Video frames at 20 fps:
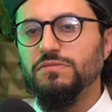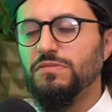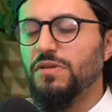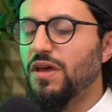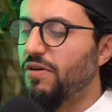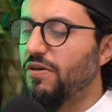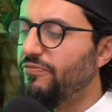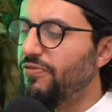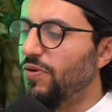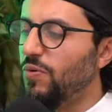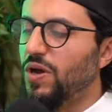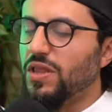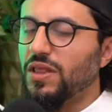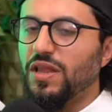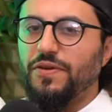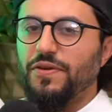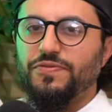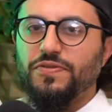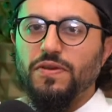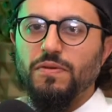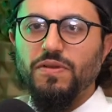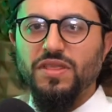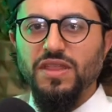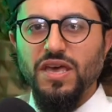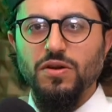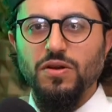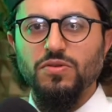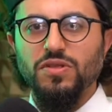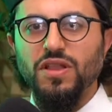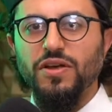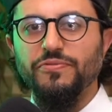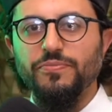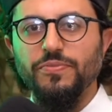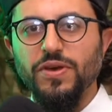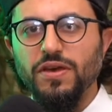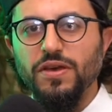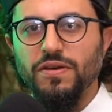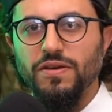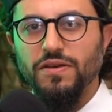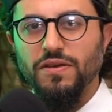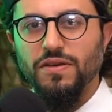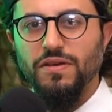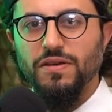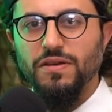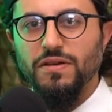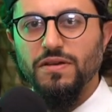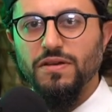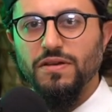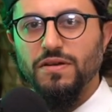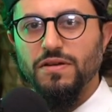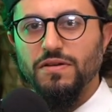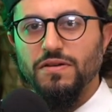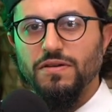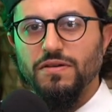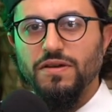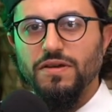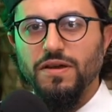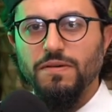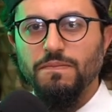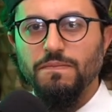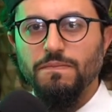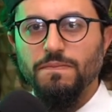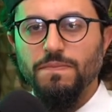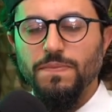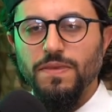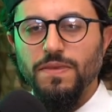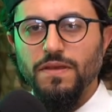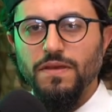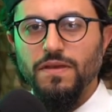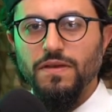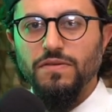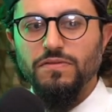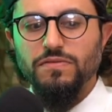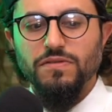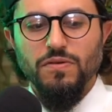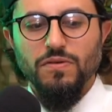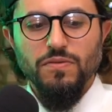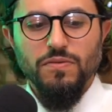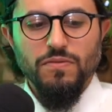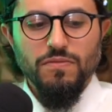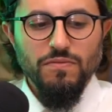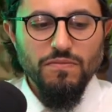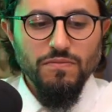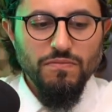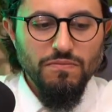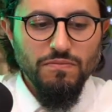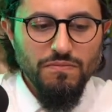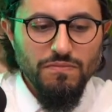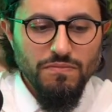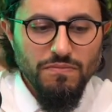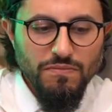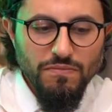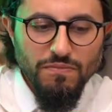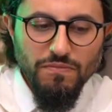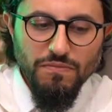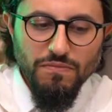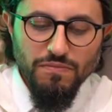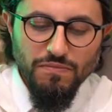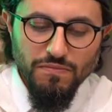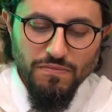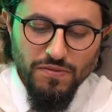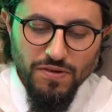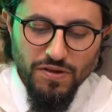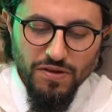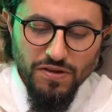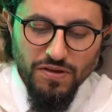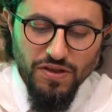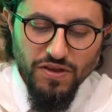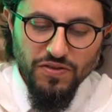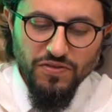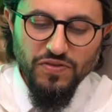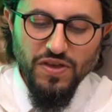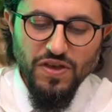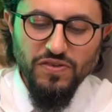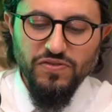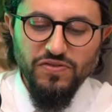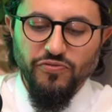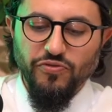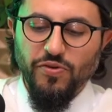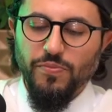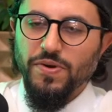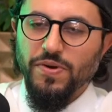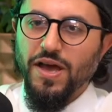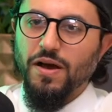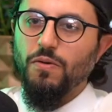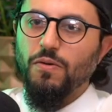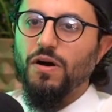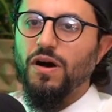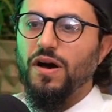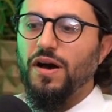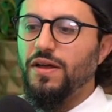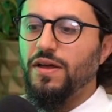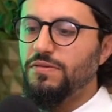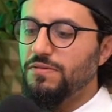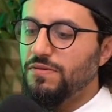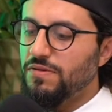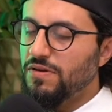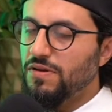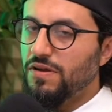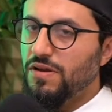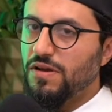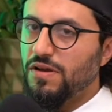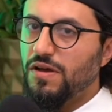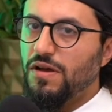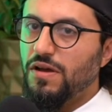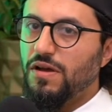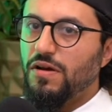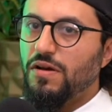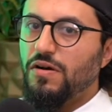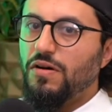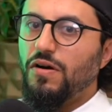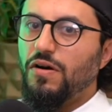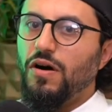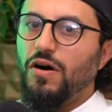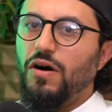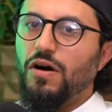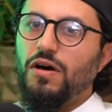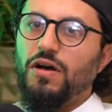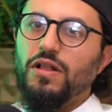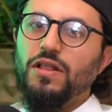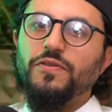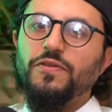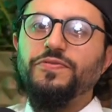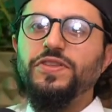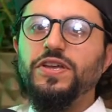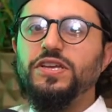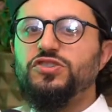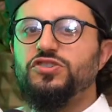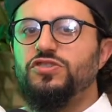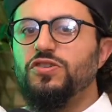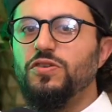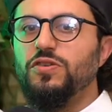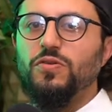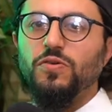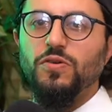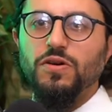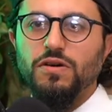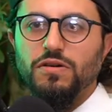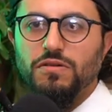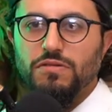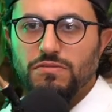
Everyone loves him and they don't love me. Okay? So, he says, from now on, all of these shuyukh,